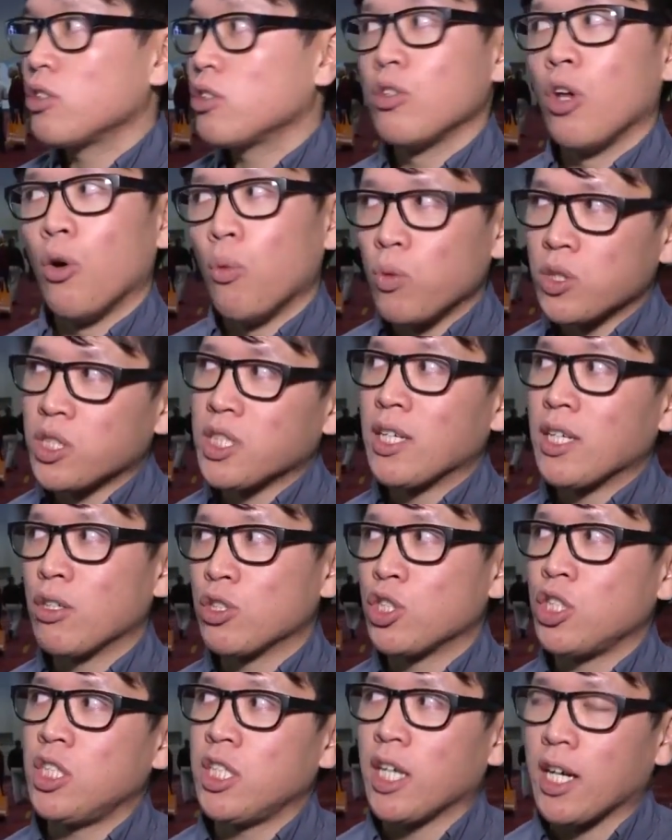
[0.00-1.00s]
No,
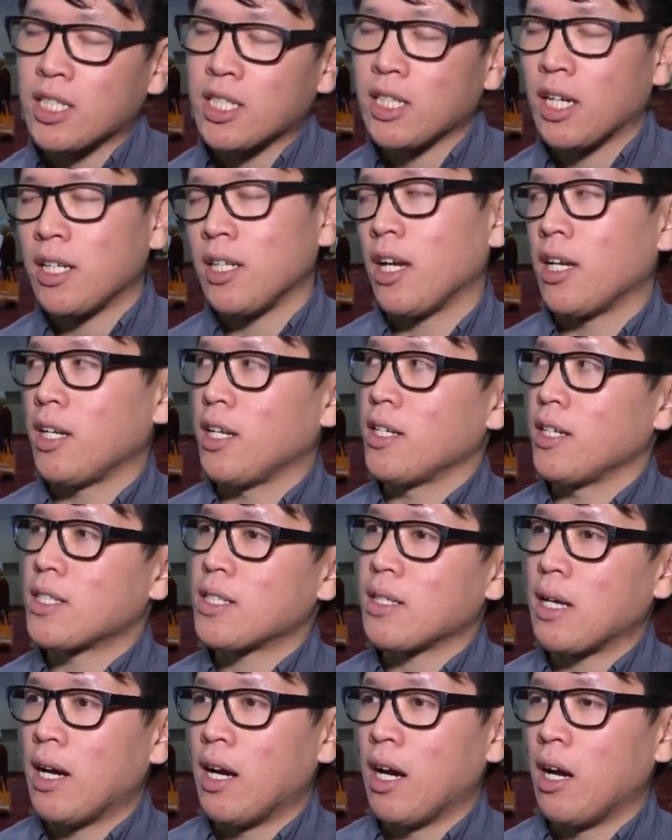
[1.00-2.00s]
single just GTX
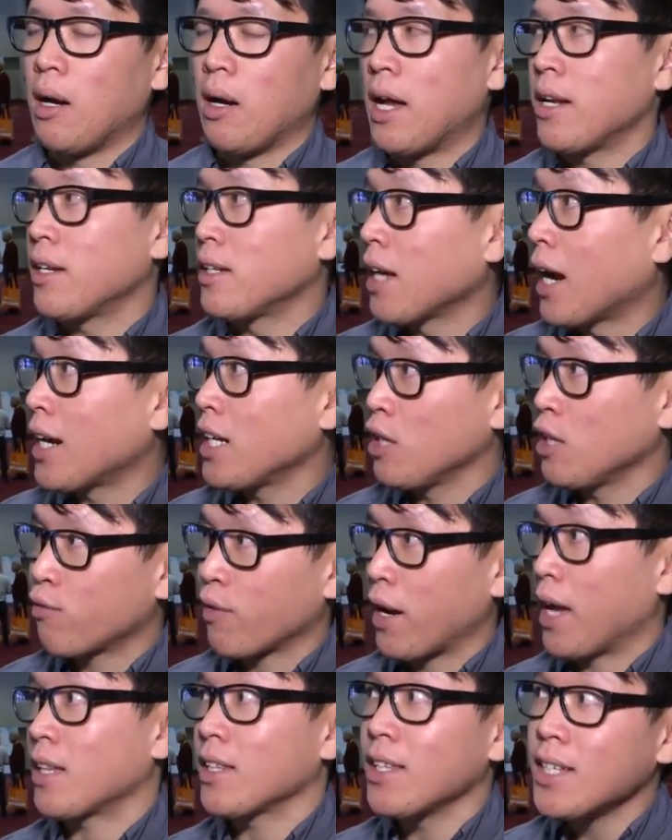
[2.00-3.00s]

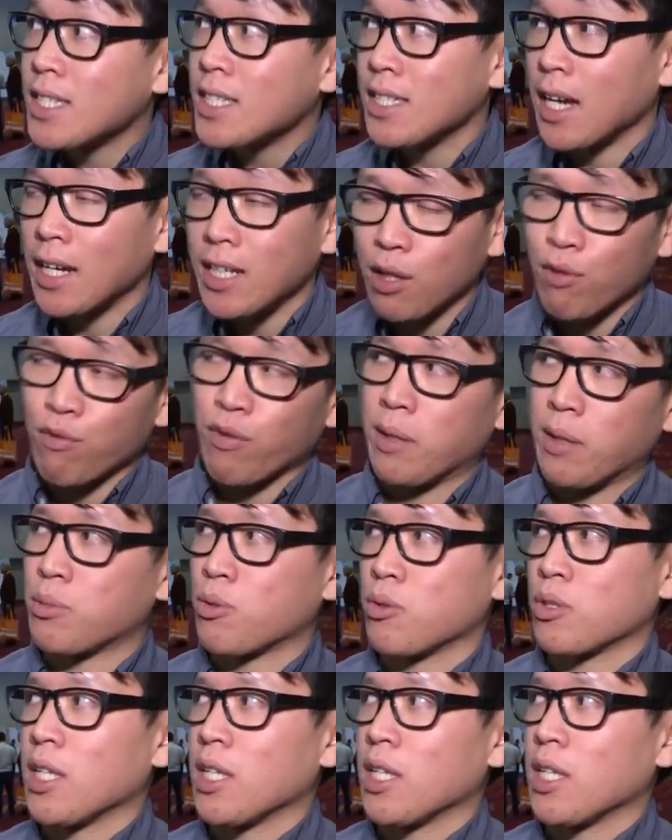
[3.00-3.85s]
980s at least 90 frames per